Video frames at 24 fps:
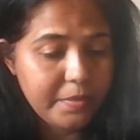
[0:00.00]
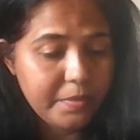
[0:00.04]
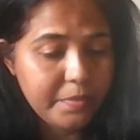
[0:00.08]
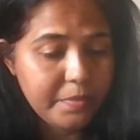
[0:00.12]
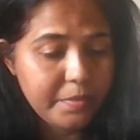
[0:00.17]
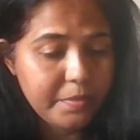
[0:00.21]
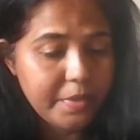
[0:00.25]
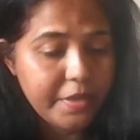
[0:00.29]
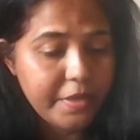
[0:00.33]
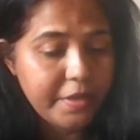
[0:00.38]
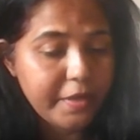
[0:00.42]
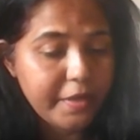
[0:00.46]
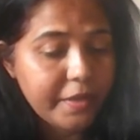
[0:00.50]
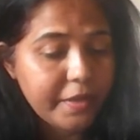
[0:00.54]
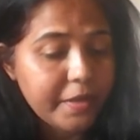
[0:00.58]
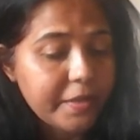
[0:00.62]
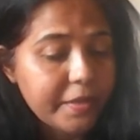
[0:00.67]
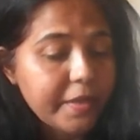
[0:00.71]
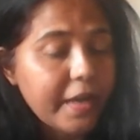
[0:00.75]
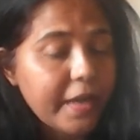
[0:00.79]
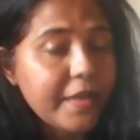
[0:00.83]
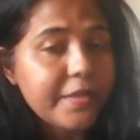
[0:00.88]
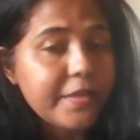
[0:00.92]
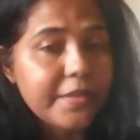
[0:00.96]

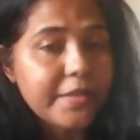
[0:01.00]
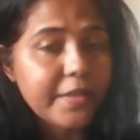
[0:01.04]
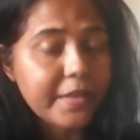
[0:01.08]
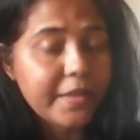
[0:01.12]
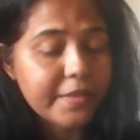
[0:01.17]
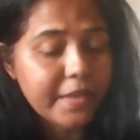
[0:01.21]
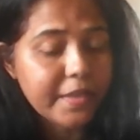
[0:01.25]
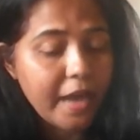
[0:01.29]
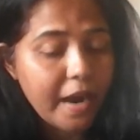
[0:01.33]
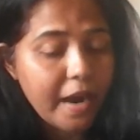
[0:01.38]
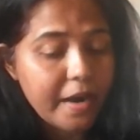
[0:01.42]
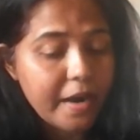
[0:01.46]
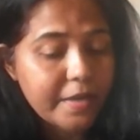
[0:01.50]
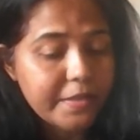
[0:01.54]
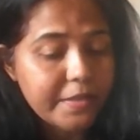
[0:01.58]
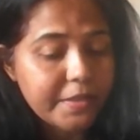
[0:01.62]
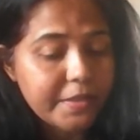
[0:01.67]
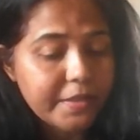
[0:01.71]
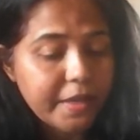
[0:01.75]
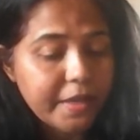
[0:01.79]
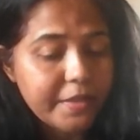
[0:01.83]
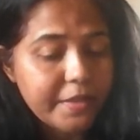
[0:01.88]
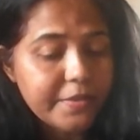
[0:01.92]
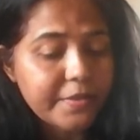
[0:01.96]
recognized this art
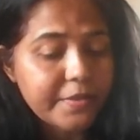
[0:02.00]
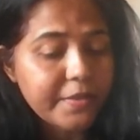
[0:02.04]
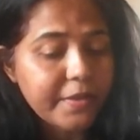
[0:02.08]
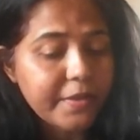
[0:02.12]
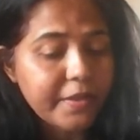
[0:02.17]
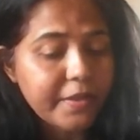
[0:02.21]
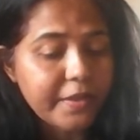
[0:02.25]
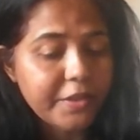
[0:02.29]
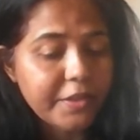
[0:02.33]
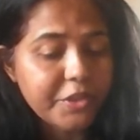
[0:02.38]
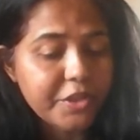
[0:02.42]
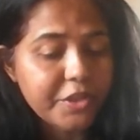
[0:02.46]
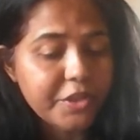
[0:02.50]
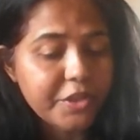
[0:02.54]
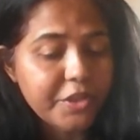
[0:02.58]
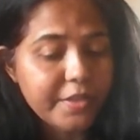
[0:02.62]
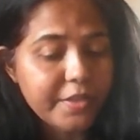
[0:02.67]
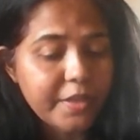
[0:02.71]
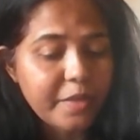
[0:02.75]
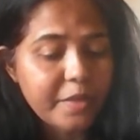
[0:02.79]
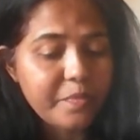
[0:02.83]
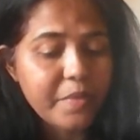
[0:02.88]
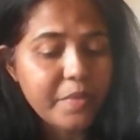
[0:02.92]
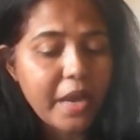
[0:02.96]
science
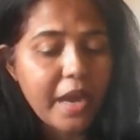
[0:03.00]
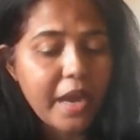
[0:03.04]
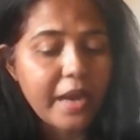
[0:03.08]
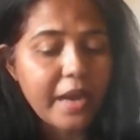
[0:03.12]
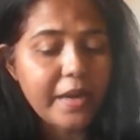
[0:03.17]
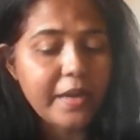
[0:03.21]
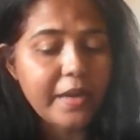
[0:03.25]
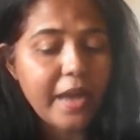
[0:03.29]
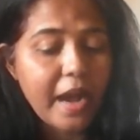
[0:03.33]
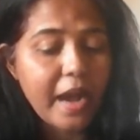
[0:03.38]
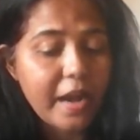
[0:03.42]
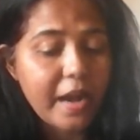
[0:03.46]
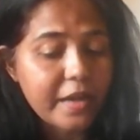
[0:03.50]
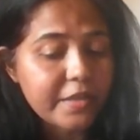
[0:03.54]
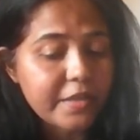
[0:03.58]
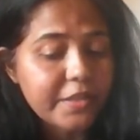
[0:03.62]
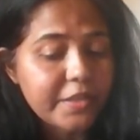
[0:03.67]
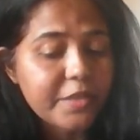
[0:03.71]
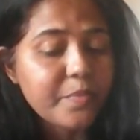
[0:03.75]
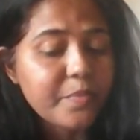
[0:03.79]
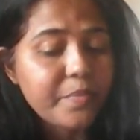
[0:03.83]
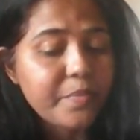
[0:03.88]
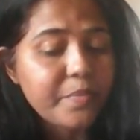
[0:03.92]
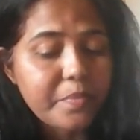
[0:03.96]
relationship and asked
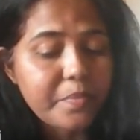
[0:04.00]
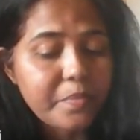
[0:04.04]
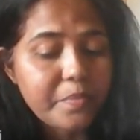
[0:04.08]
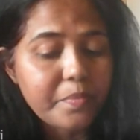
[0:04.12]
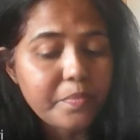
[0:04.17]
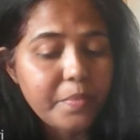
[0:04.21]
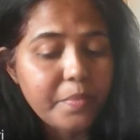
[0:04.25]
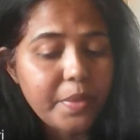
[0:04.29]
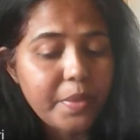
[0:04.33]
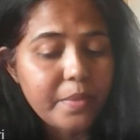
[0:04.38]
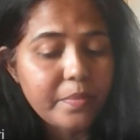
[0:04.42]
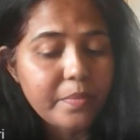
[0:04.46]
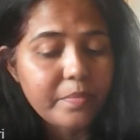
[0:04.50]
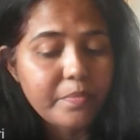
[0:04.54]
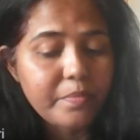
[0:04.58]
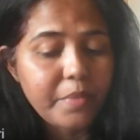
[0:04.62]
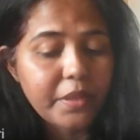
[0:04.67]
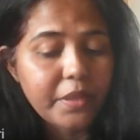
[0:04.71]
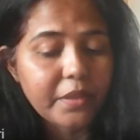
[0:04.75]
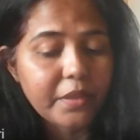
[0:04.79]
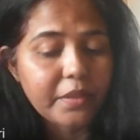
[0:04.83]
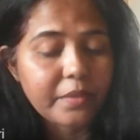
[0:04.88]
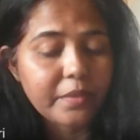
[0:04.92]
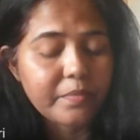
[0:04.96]

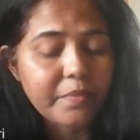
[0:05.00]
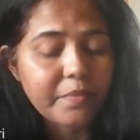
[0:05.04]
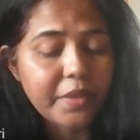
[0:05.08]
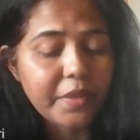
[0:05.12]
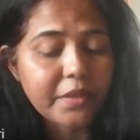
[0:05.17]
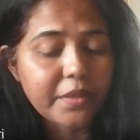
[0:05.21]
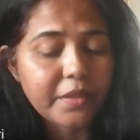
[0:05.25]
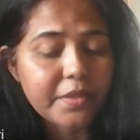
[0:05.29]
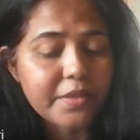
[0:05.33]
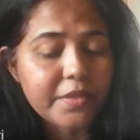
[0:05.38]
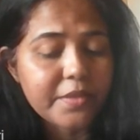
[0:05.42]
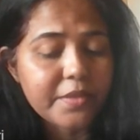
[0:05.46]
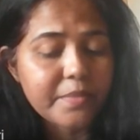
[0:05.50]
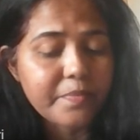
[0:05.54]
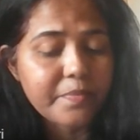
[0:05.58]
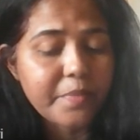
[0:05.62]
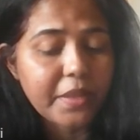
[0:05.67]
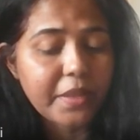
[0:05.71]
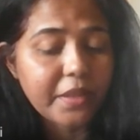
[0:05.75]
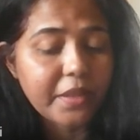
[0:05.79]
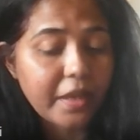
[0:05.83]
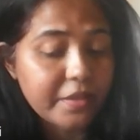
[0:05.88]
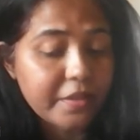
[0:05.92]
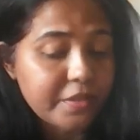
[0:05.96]

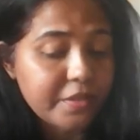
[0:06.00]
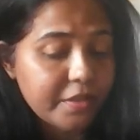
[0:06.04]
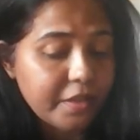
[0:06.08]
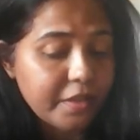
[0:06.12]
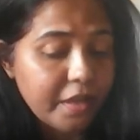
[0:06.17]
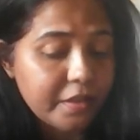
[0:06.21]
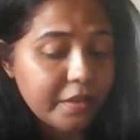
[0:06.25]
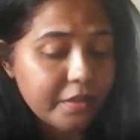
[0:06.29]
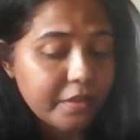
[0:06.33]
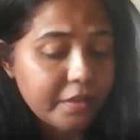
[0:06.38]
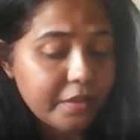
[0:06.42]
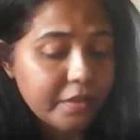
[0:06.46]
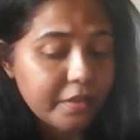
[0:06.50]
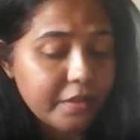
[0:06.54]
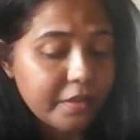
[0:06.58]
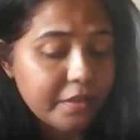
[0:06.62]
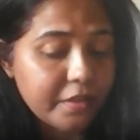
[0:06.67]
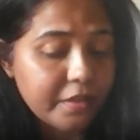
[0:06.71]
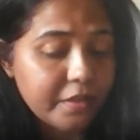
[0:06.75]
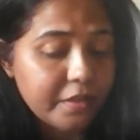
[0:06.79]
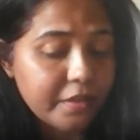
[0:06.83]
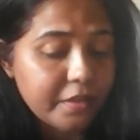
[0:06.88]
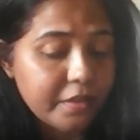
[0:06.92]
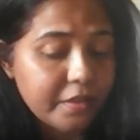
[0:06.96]
Vitasta
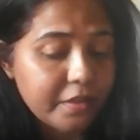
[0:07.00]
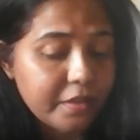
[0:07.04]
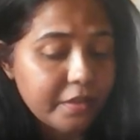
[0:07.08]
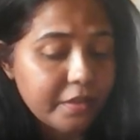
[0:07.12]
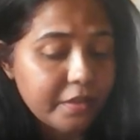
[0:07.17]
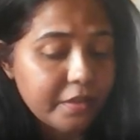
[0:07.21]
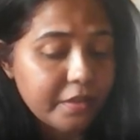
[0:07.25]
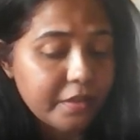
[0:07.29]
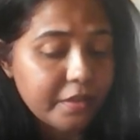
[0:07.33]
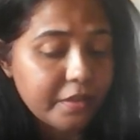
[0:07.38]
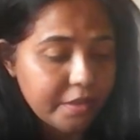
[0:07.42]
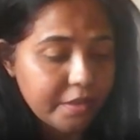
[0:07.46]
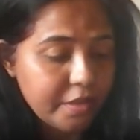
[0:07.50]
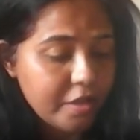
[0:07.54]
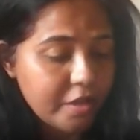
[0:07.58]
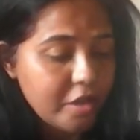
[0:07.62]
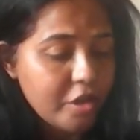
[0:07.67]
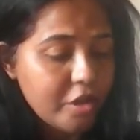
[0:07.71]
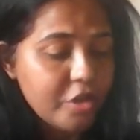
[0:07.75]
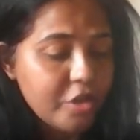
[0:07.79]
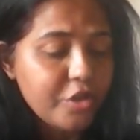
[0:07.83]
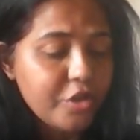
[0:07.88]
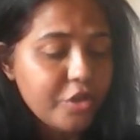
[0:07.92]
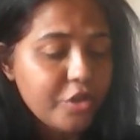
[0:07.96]
Das
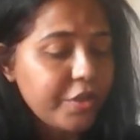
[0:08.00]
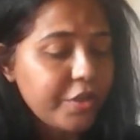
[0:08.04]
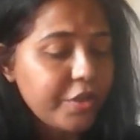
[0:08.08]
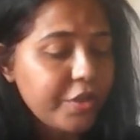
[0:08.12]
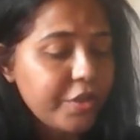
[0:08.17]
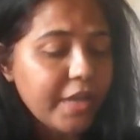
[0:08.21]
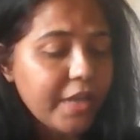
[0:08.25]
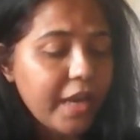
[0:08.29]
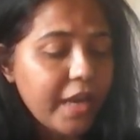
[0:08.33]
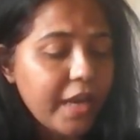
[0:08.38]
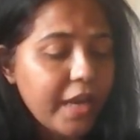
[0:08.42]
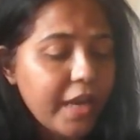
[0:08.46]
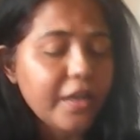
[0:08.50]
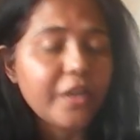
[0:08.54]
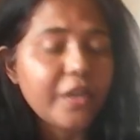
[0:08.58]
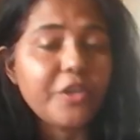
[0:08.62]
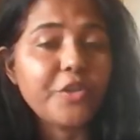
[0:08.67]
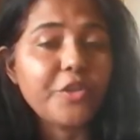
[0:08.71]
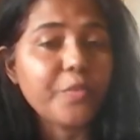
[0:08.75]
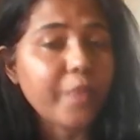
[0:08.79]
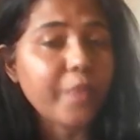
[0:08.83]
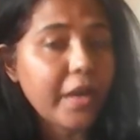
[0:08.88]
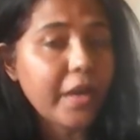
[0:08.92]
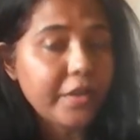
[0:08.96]
to design a
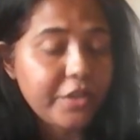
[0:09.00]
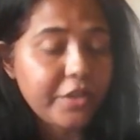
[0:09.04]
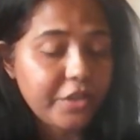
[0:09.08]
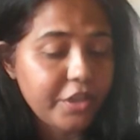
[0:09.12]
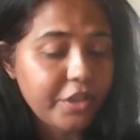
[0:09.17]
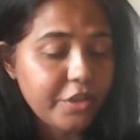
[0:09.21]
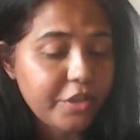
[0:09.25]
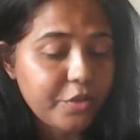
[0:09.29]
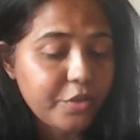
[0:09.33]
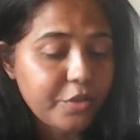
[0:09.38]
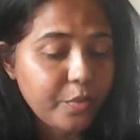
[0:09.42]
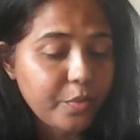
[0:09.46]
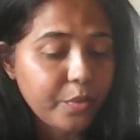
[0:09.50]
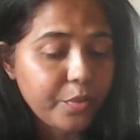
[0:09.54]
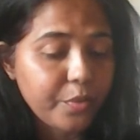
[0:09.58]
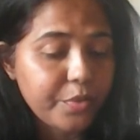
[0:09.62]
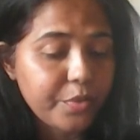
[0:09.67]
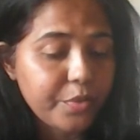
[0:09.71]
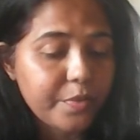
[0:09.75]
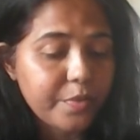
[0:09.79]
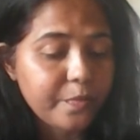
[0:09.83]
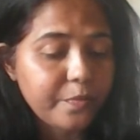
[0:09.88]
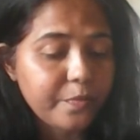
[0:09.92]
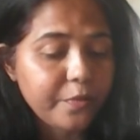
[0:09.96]
humanities course
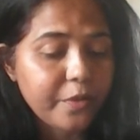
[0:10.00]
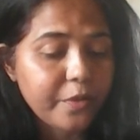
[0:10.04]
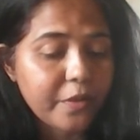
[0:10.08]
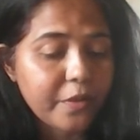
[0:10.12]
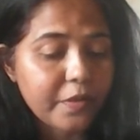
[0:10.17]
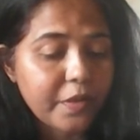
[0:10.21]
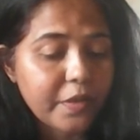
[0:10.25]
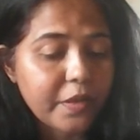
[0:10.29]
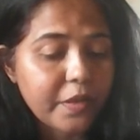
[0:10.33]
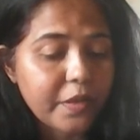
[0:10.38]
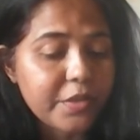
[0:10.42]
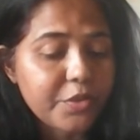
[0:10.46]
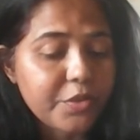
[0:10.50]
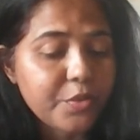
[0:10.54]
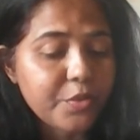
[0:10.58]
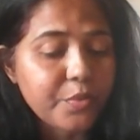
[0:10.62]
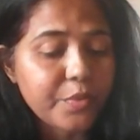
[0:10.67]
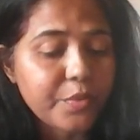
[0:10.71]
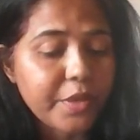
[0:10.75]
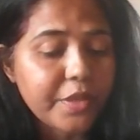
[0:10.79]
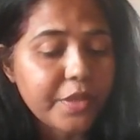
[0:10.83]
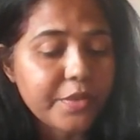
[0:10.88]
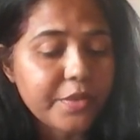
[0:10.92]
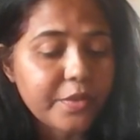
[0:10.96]
for the
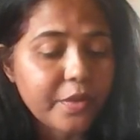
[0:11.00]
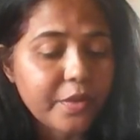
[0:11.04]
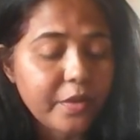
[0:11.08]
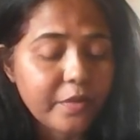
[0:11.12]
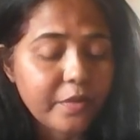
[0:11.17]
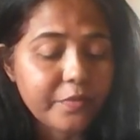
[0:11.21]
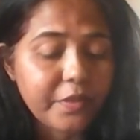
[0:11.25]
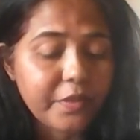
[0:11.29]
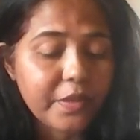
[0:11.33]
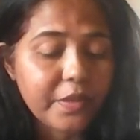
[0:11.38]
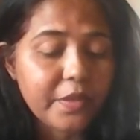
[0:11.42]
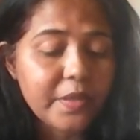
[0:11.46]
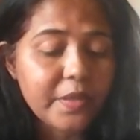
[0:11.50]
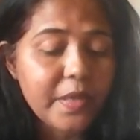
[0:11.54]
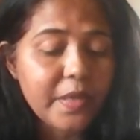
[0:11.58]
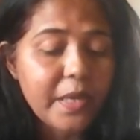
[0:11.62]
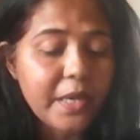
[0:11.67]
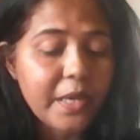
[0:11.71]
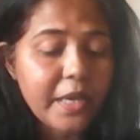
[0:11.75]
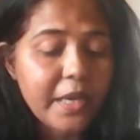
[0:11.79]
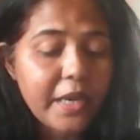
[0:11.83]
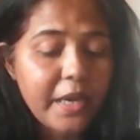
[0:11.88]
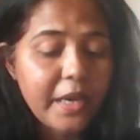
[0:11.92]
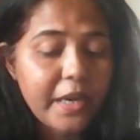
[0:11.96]
students of the
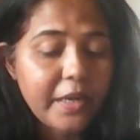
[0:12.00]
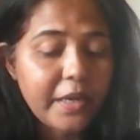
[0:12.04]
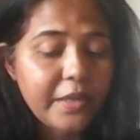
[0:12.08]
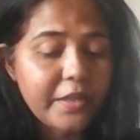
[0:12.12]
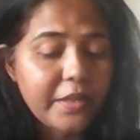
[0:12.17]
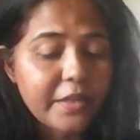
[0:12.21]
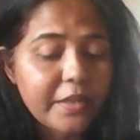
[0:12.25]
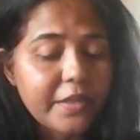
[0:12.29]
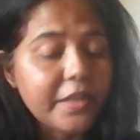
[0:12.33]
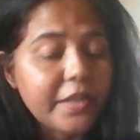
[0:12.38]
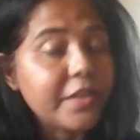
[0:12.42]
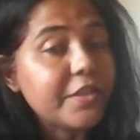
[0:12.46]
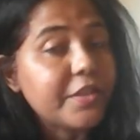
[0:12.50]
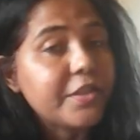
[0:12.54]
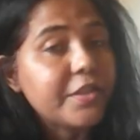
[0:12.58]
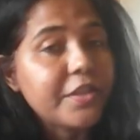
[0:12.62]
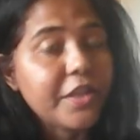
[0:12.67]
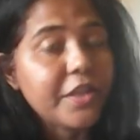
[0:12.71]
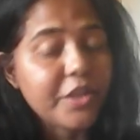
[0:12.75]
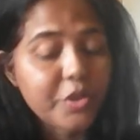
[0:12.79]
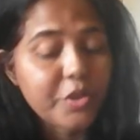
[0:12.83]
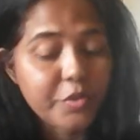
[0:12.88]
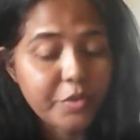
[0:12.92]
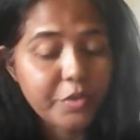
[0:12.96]
Indian
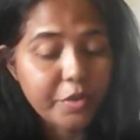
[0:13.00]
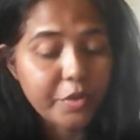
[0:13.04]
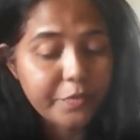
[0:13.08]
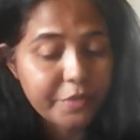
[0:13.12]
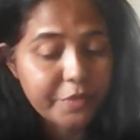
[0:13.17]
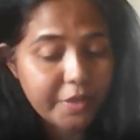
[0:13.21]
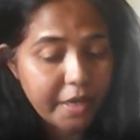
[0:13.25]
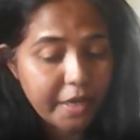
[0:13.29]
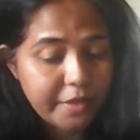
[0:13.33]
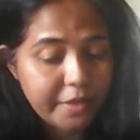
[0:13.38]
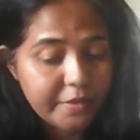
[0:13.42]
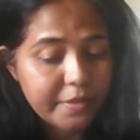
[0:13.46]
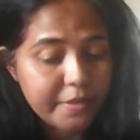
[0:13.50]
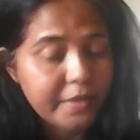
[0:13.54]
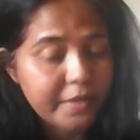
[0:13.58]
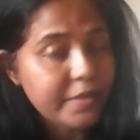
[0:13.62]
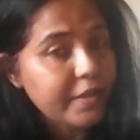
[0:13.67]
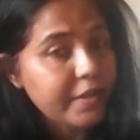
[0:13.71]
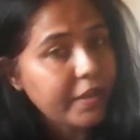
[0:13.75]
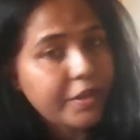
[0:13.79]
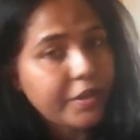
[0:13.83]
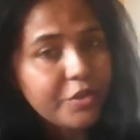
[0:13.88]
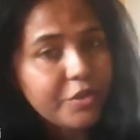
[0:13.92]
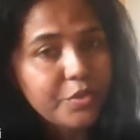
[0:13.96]
Institute of Sciences
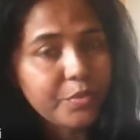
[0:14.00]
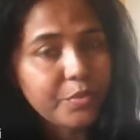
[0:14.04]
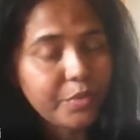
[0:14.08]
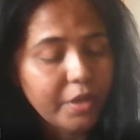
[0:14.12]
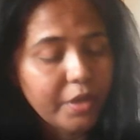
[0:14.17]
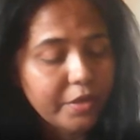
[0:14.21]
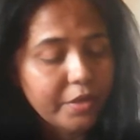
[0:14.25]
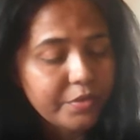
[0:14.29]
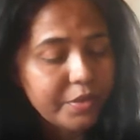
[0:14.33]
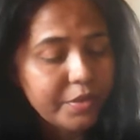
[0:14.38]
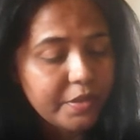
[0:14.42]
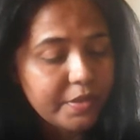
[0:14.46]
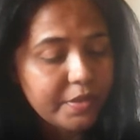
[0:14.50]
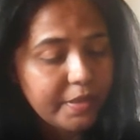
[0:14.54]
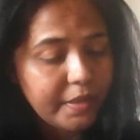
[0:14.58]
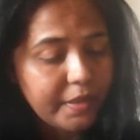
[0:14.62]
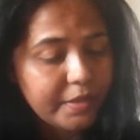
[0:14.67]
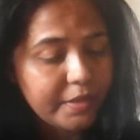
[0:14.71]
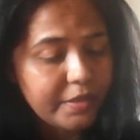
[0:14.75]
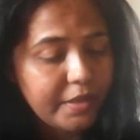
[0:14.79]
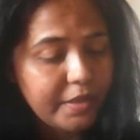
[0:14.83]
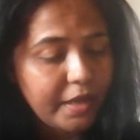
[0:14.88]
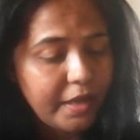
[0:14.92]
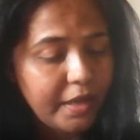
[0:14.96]
in
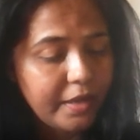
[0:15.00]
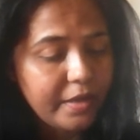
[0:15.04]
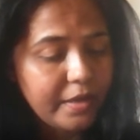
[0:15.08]
2016.